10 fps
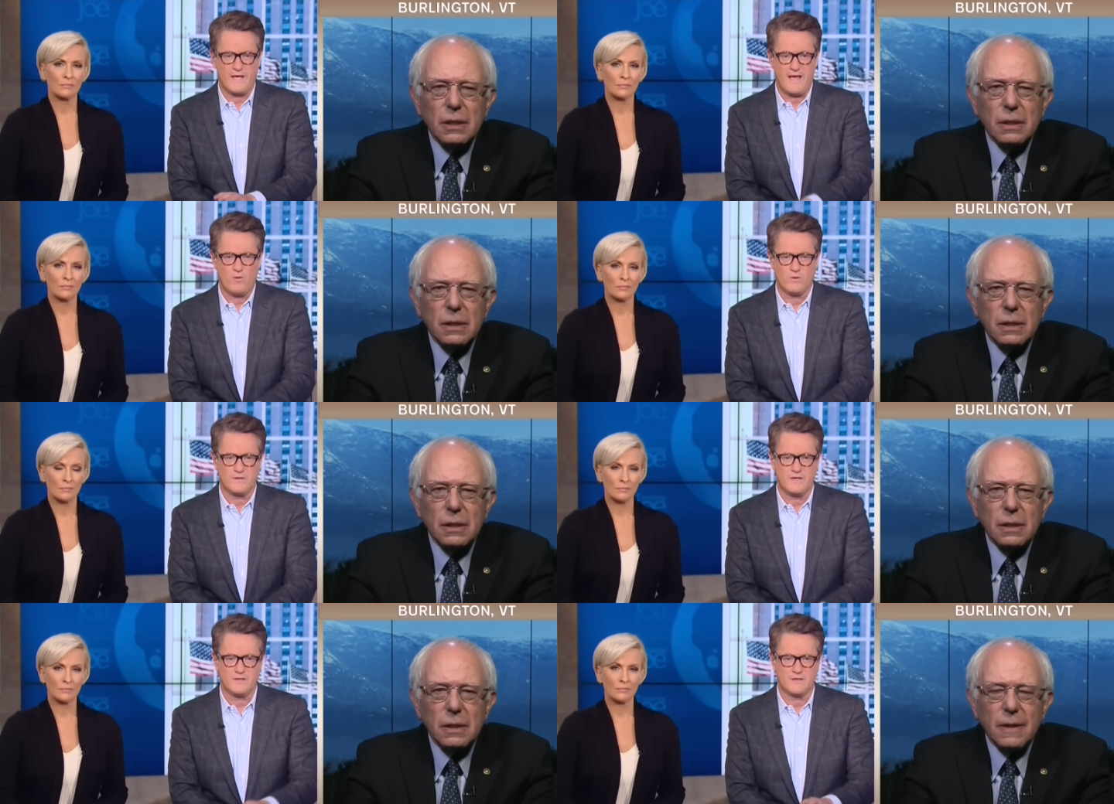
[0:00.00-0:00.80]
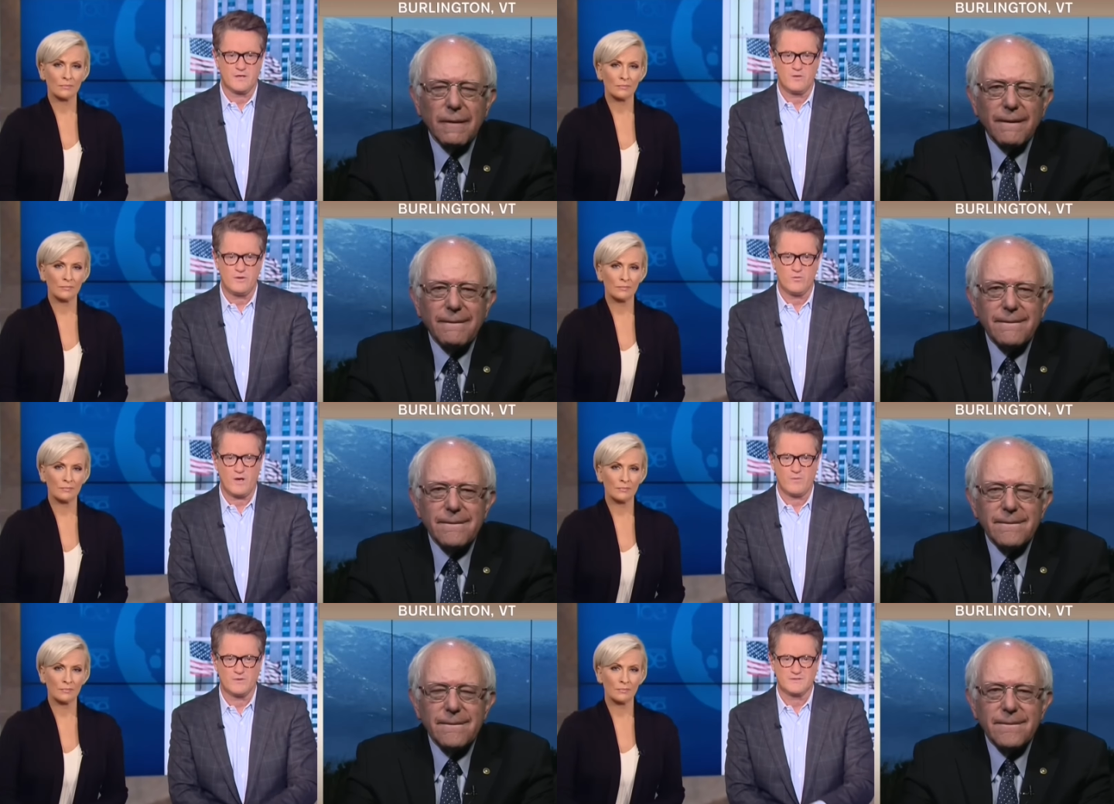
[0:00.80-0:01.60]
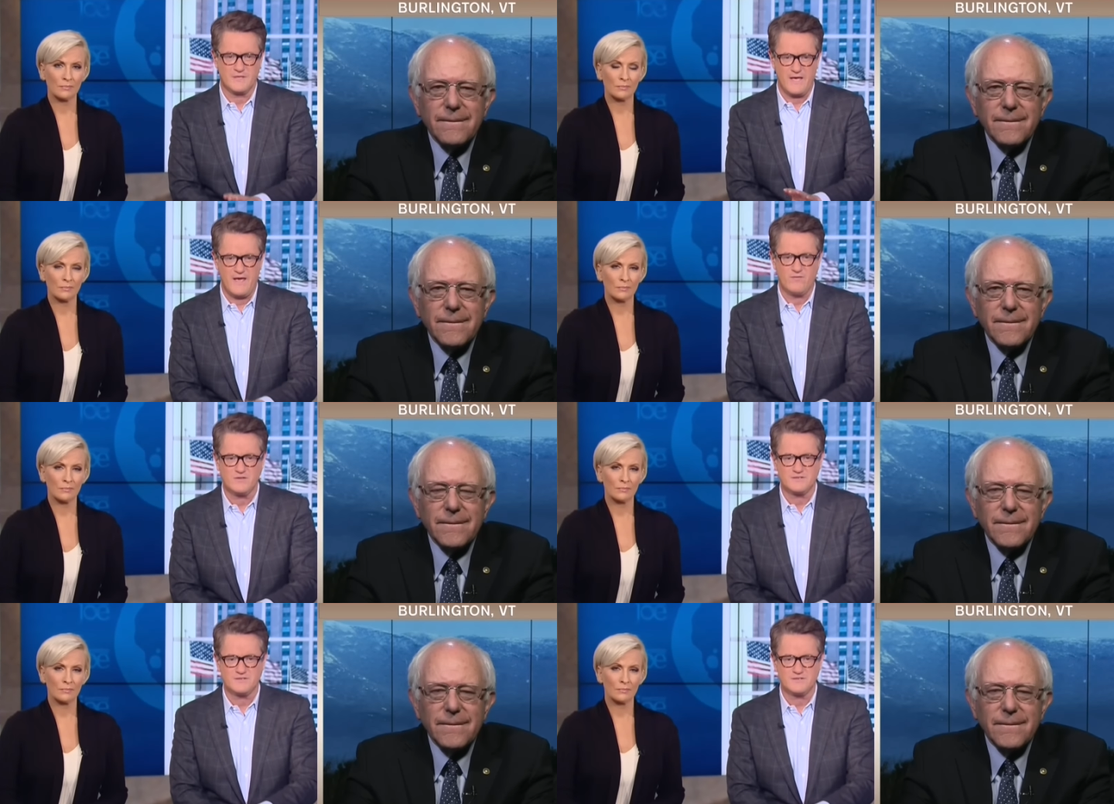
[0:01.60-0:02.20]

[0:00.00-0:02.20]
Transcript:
Speaker 1: Howard Dean to Cokie Roberts had ever